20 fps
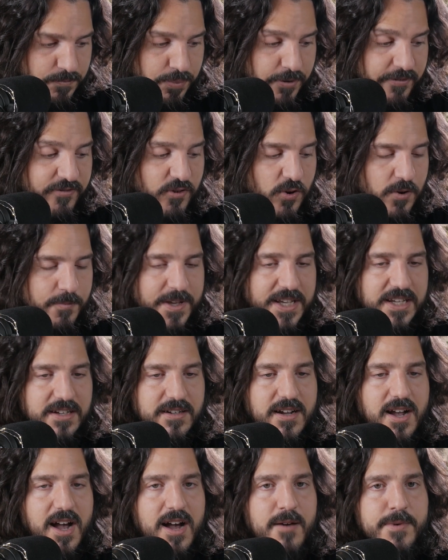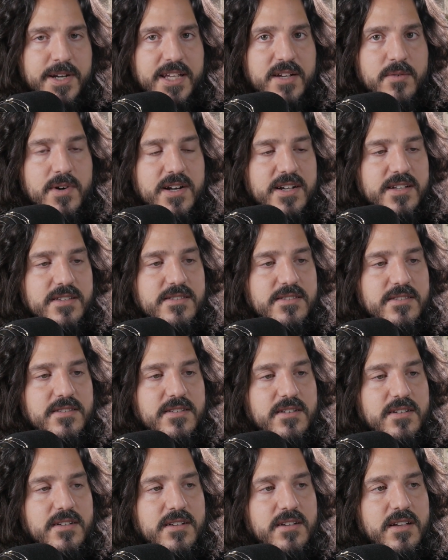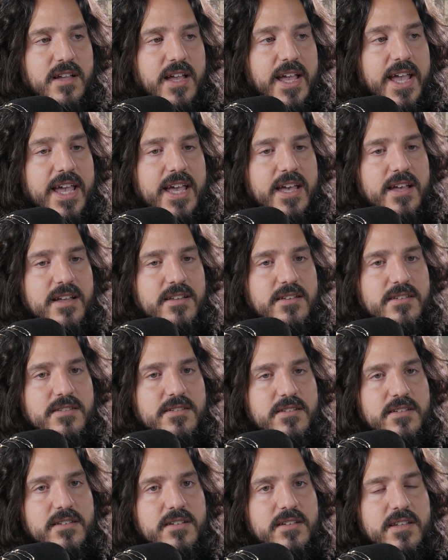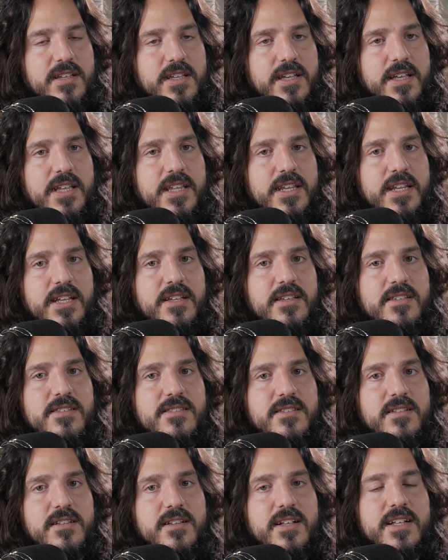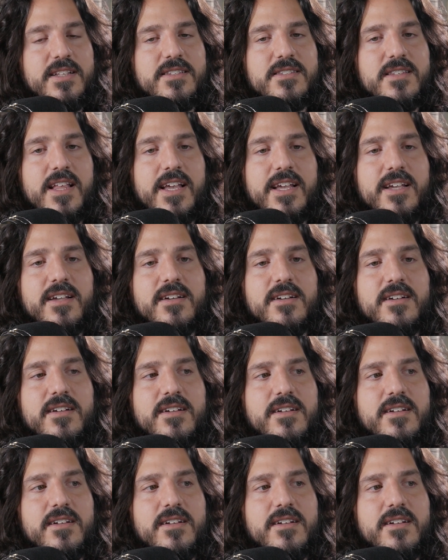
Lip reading: performing comedy was. And it's like